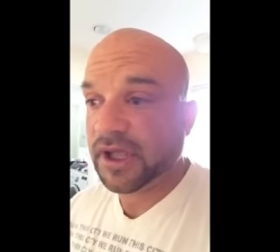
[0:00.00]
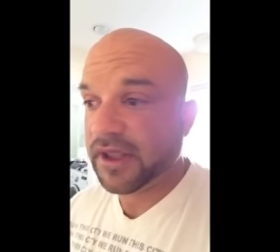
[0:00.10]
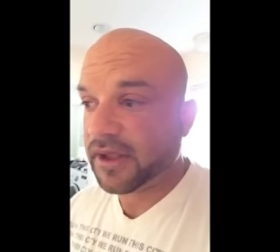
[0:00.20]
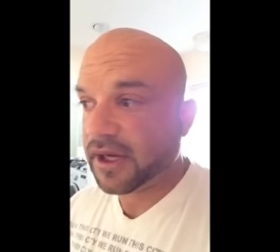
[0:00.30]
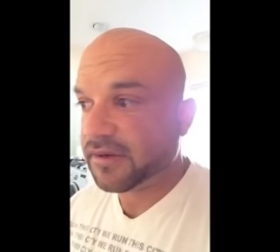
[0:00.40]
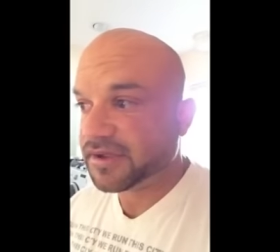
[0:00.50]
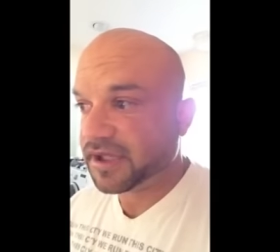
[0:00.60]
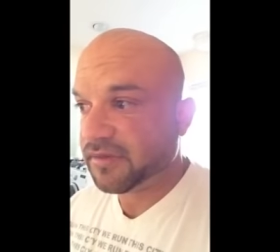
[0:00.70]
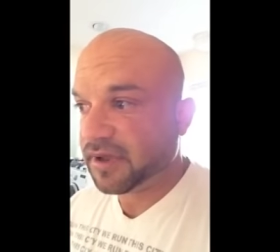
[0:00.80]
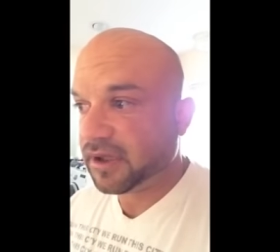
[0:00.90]
I thought I was
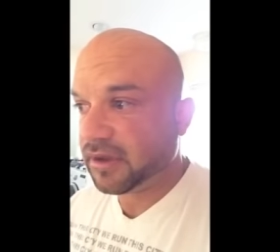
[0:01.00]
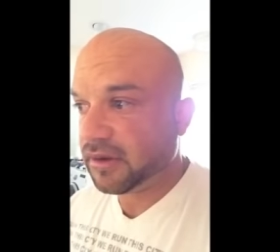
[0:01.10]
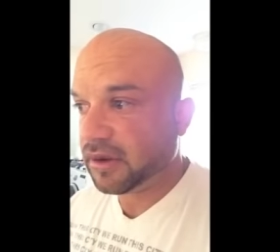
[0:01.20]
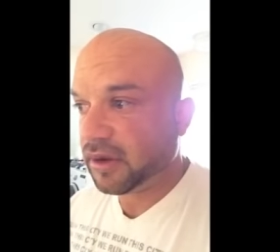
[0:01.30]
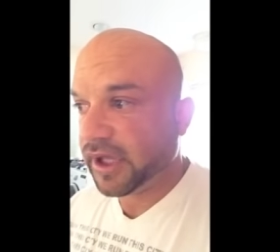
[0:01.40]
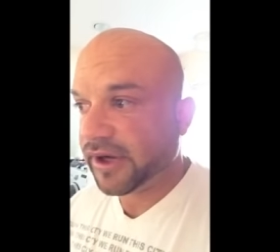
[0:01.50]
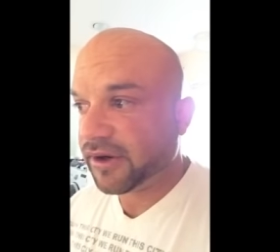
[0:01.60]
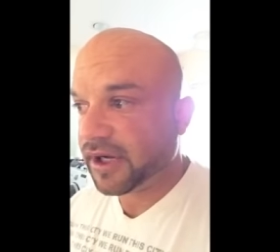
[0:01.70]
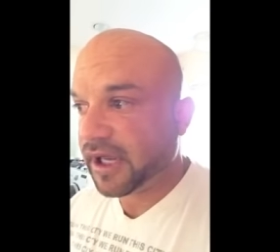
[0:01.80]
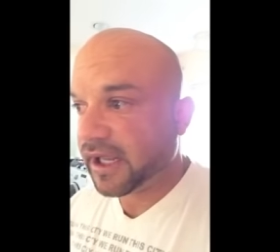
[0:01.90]
going to be a little
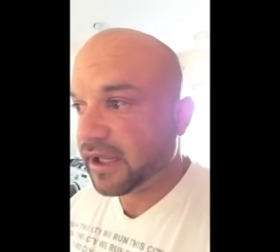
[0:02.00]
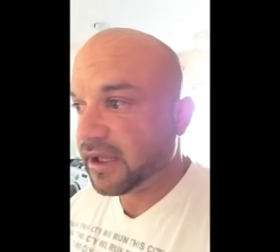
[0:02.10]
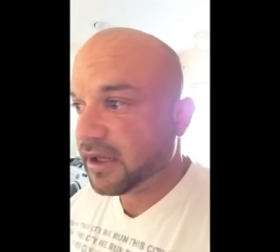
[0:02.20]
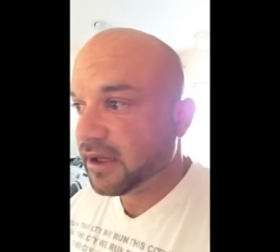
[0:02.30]
lighter today.